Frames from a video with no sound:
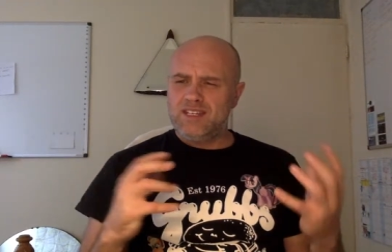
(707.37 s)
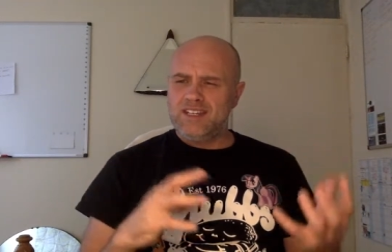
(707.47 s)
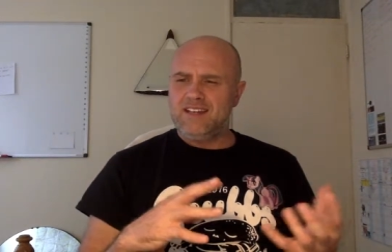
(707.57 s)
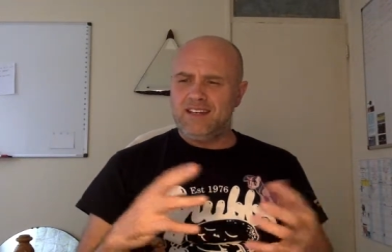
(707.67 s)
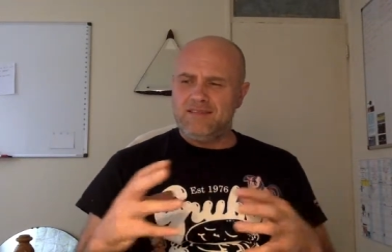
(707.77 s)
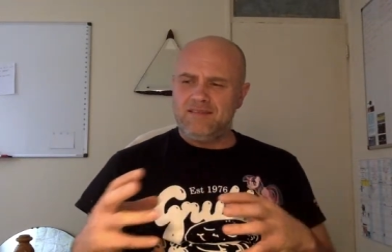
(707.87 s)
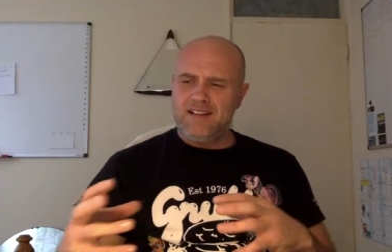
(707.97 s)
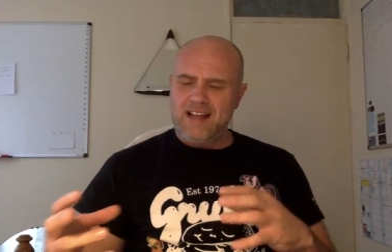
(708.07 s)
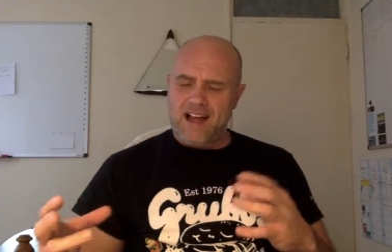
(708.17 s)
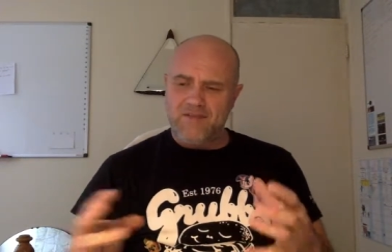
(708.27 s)
didn't
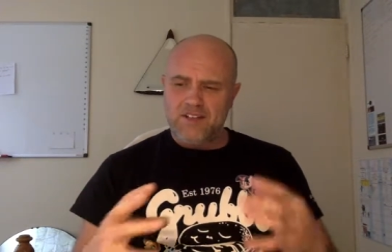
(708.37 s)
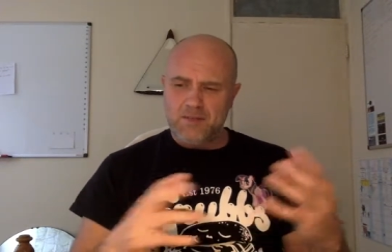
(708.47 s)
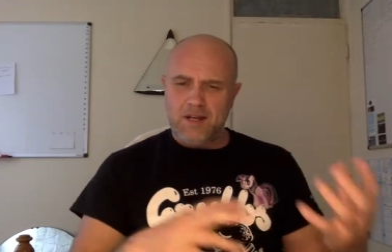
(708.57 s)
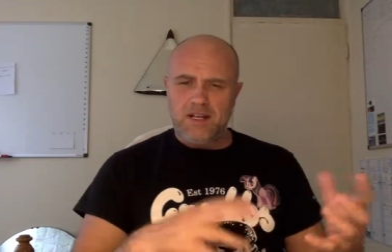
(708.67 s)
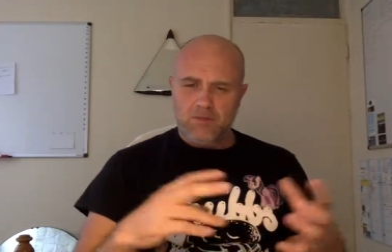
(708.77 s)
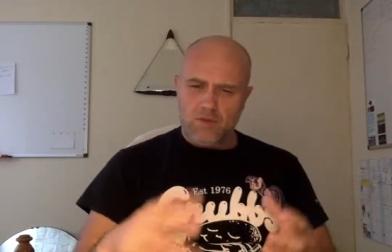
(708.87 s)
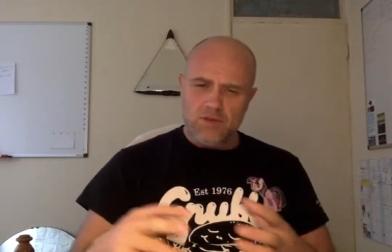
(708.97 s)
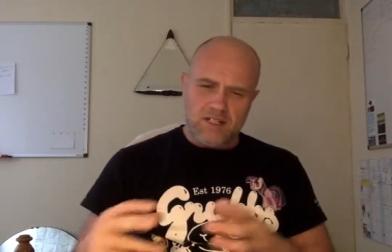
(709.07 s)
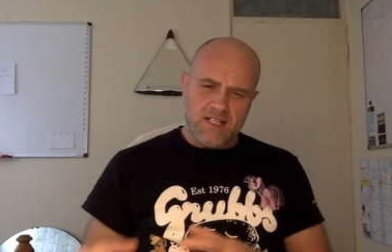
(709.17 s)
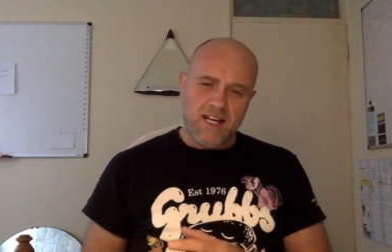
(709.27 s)
have as many
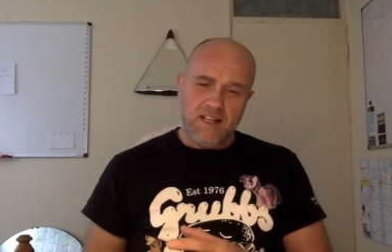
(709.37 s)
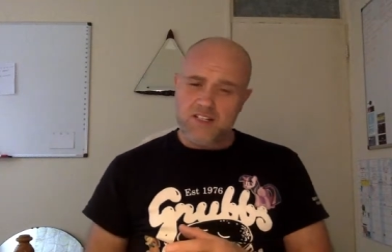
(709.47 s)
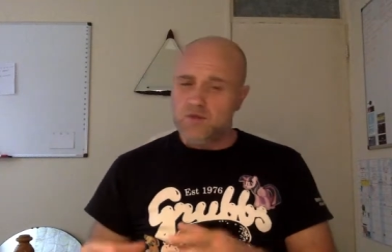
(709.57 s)
rules attached